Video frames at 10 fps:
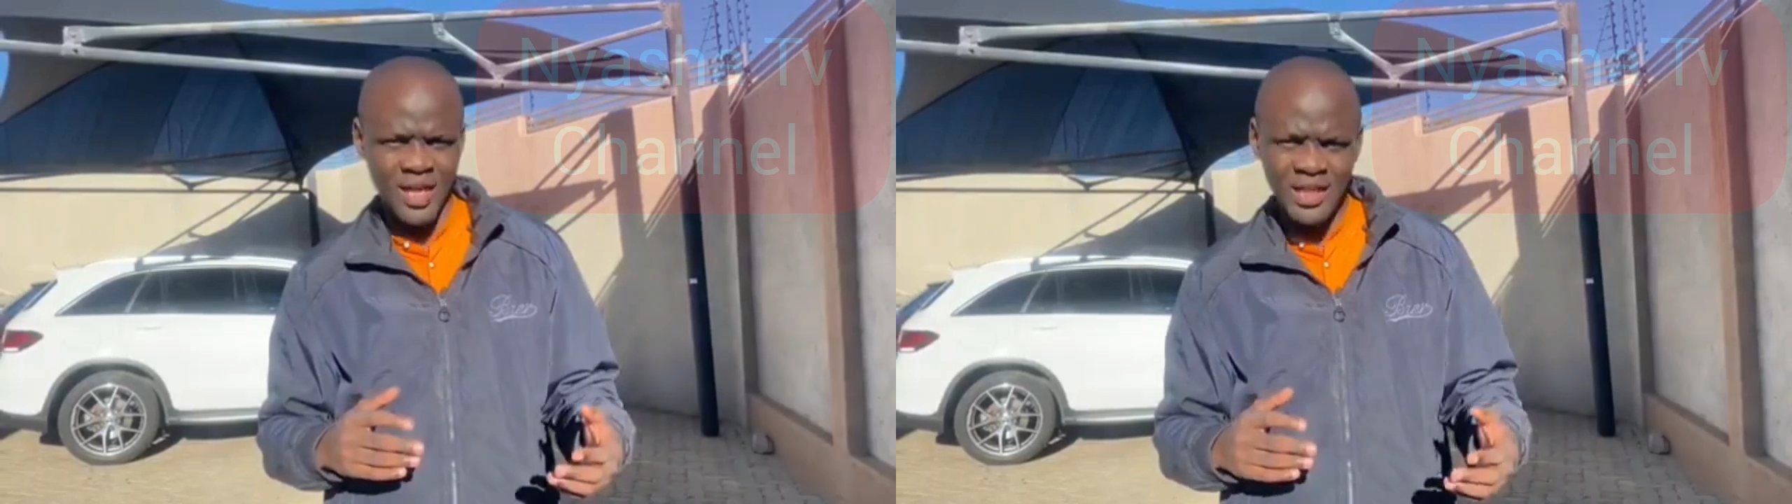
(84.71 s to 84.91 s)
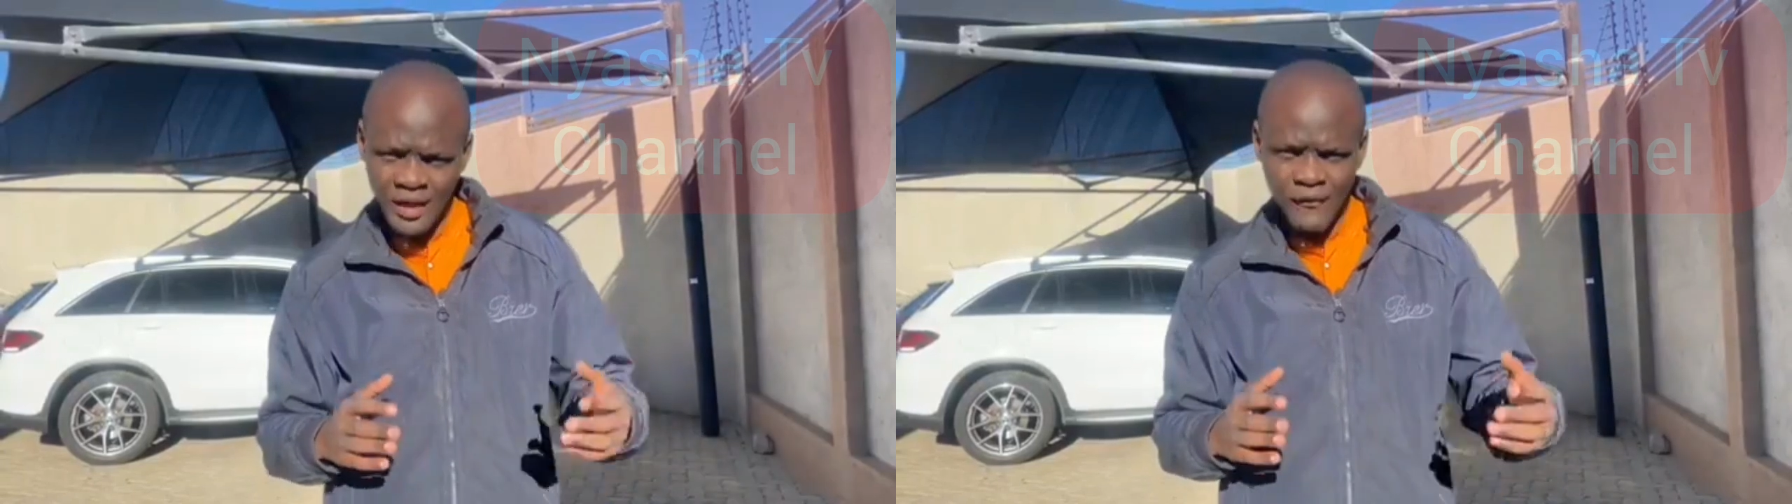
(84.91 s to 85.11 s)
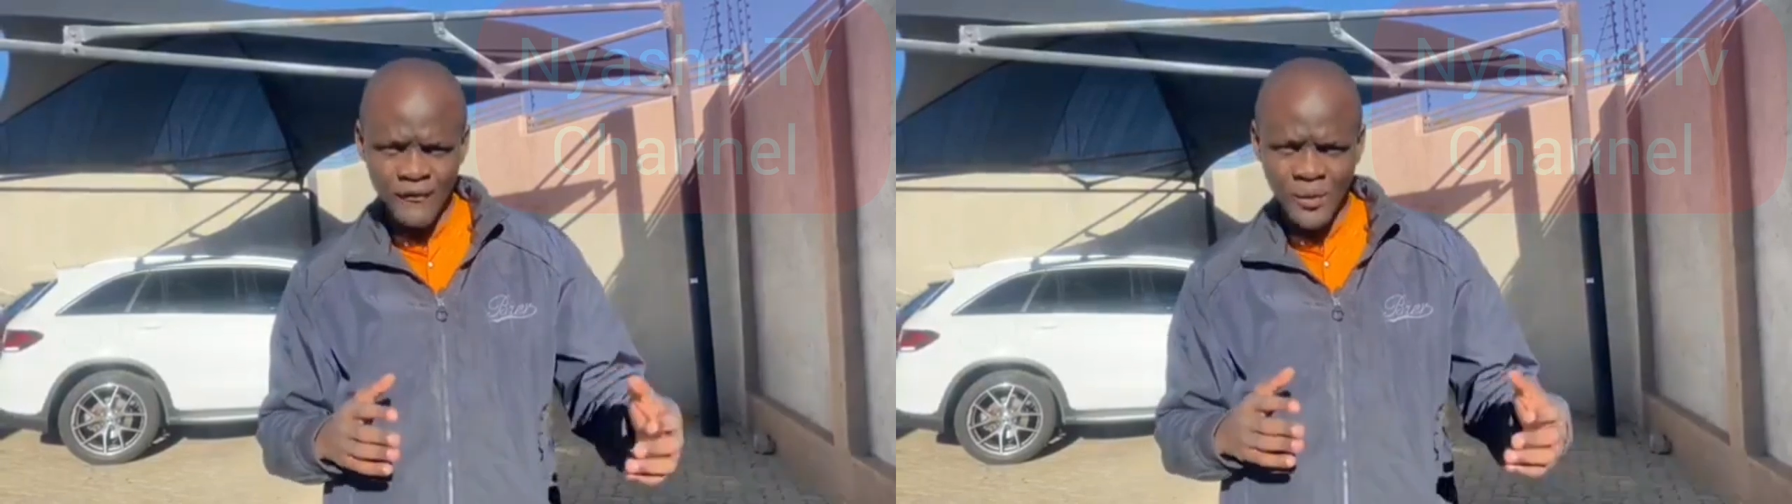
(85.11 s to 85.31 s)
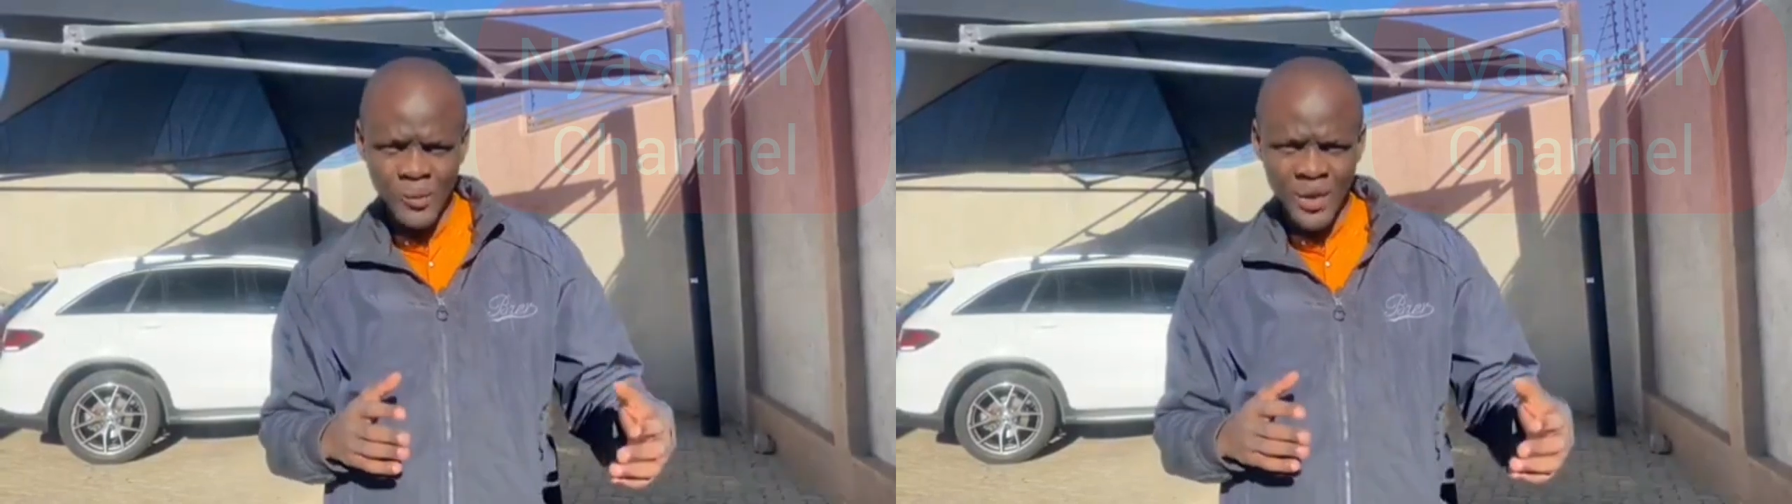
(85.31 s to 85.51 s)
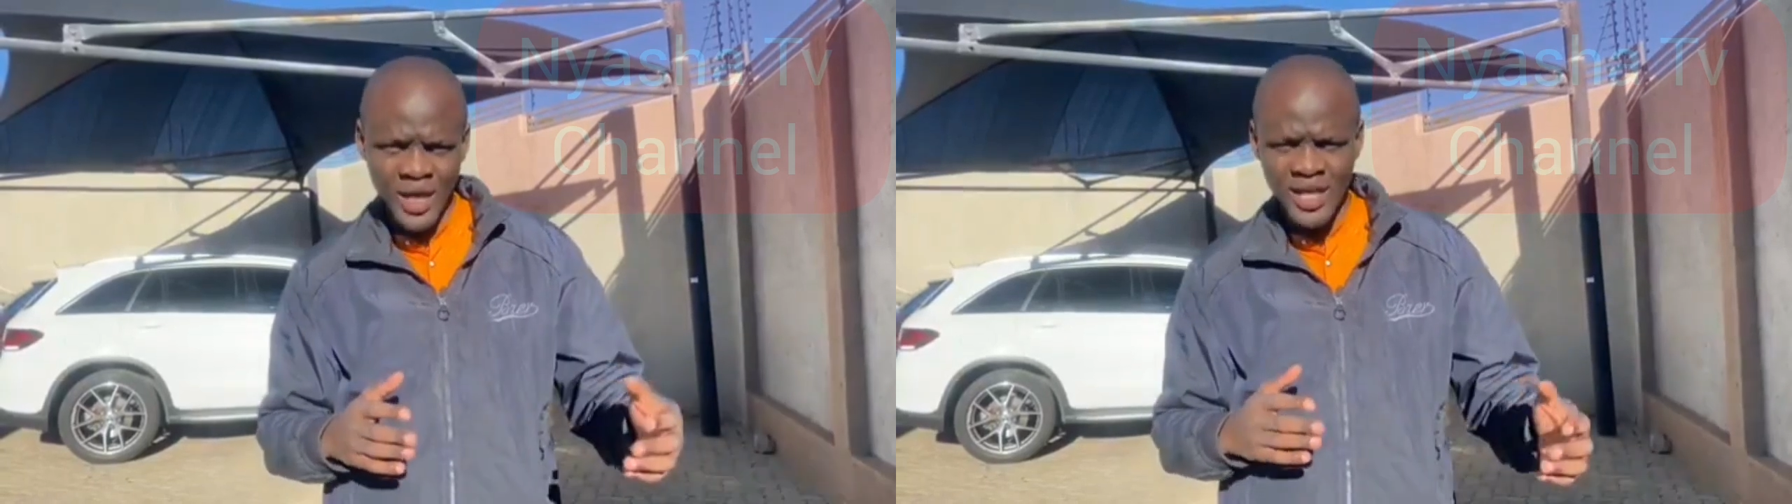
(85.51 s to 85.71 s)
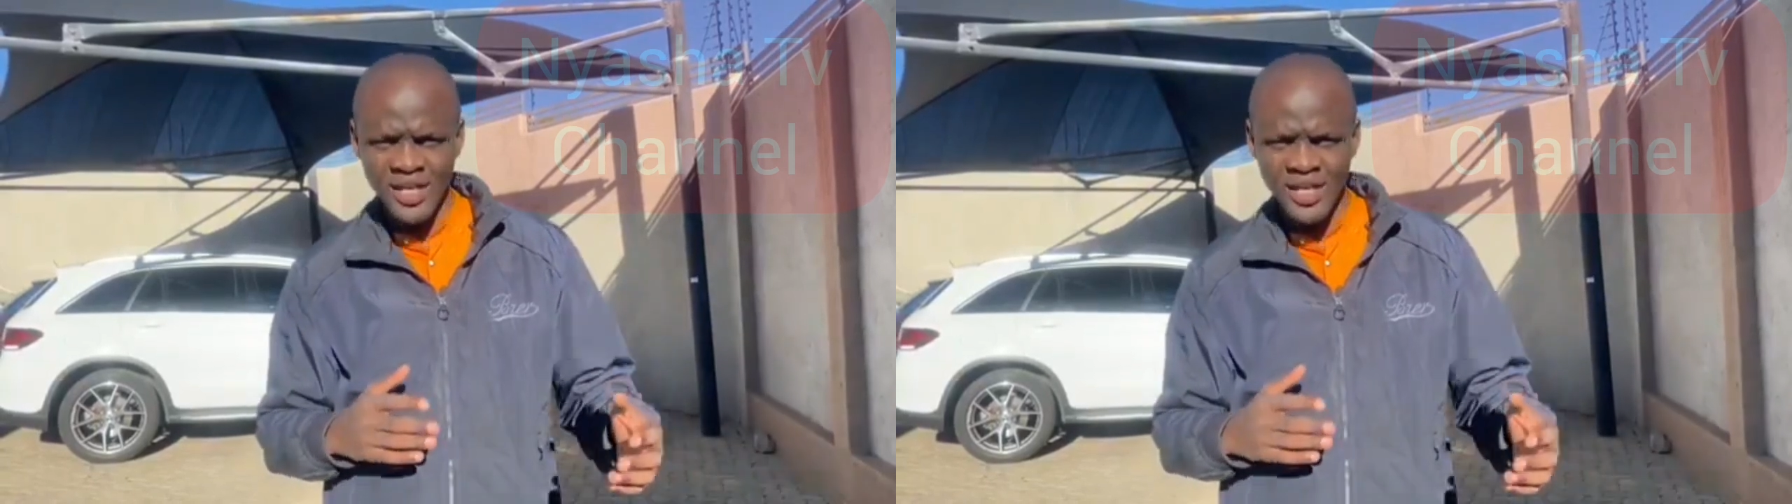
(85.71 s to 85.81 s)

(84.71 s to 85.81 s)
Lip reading: and they'll feel we are